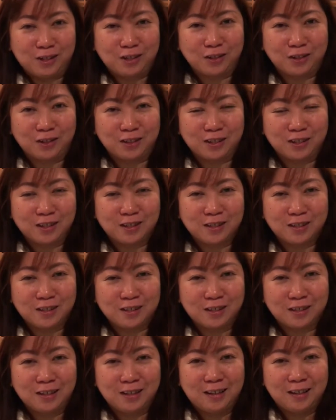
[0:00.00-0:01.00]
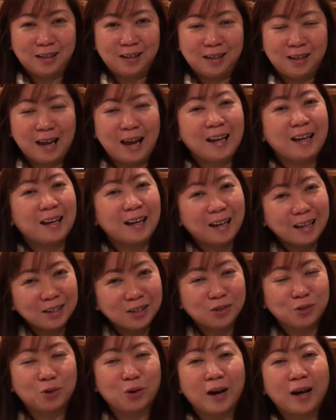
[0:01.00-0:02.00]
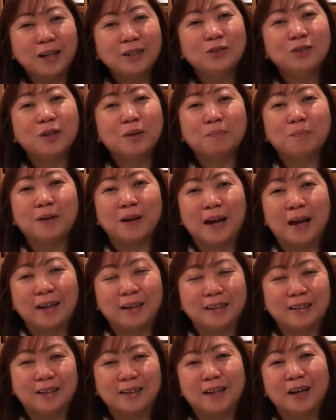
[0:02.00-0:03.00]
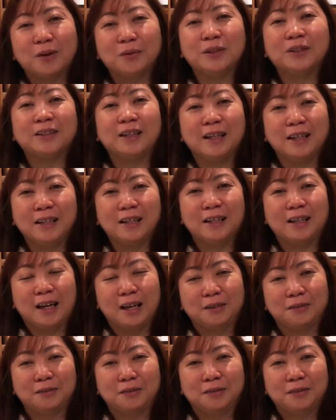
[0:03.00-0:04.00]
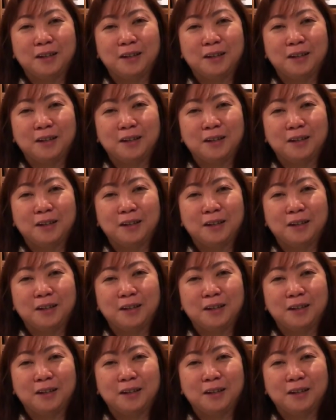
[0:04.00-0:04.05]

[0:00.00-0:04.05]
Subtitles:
resources and let's try to apply it in our daily life.